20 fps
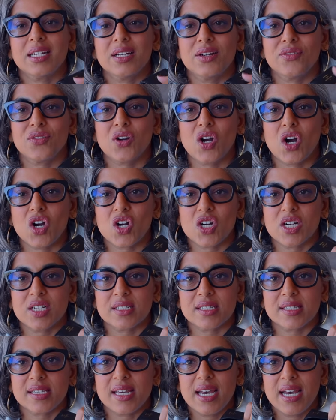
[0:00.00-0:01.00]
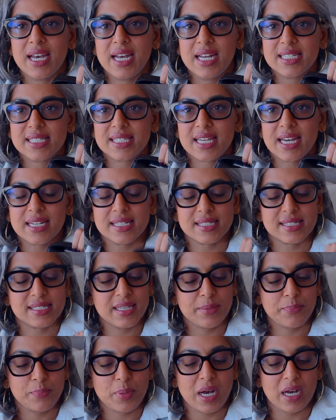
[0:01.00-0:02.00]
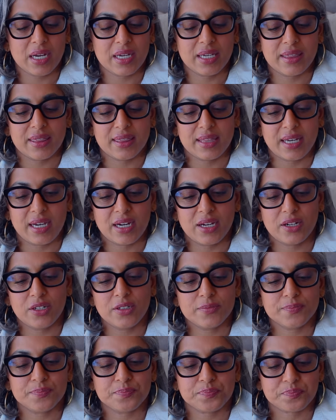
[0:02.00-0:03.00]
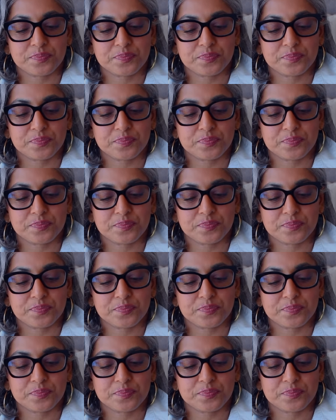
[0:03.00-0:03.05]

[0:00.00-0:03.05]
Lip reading: of cards. It's got a slip pocket there.